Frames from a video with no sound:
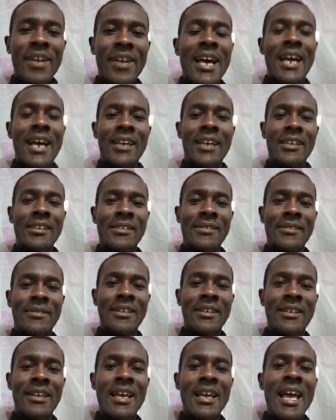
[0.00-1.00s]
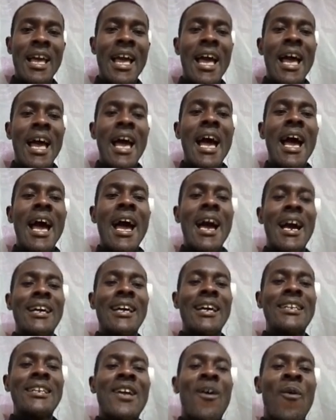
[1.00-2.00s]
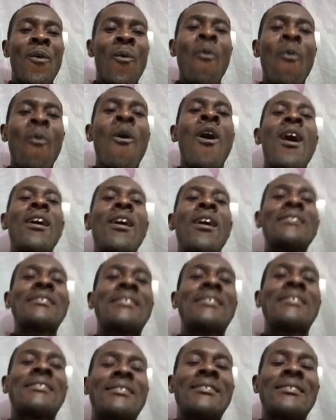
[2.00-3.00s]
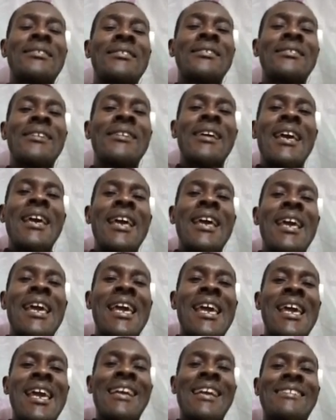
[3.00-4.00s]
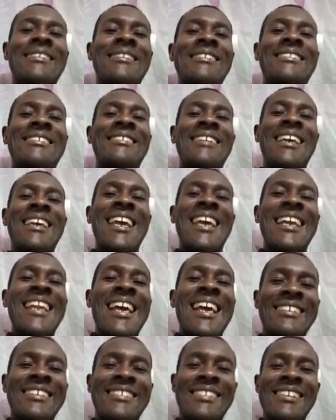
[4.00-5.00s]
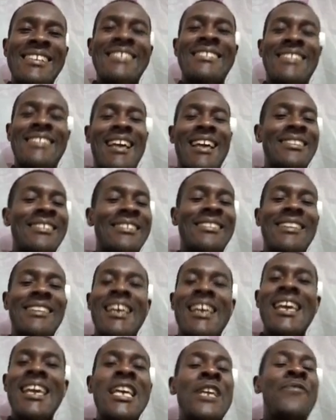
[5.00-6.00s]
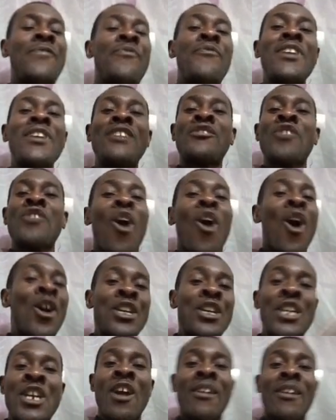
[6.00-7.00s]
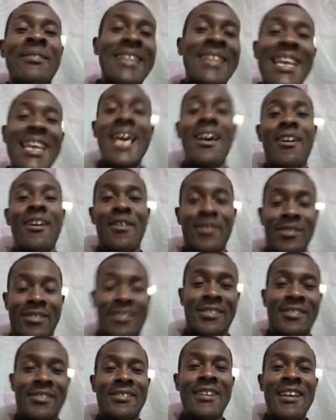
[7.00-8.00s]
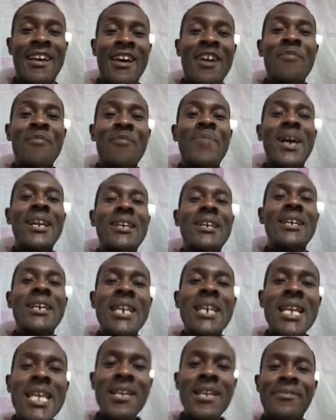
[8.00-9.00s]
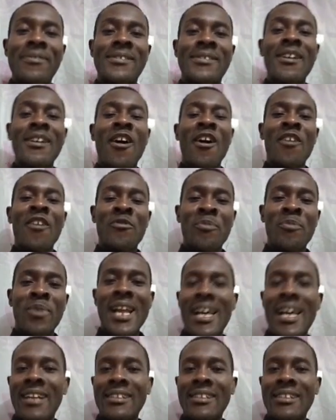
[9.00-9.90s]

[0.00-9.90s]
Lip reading: it is in existence, it feeds on nothing else but leaves of plants. Another voracious eater of leaves.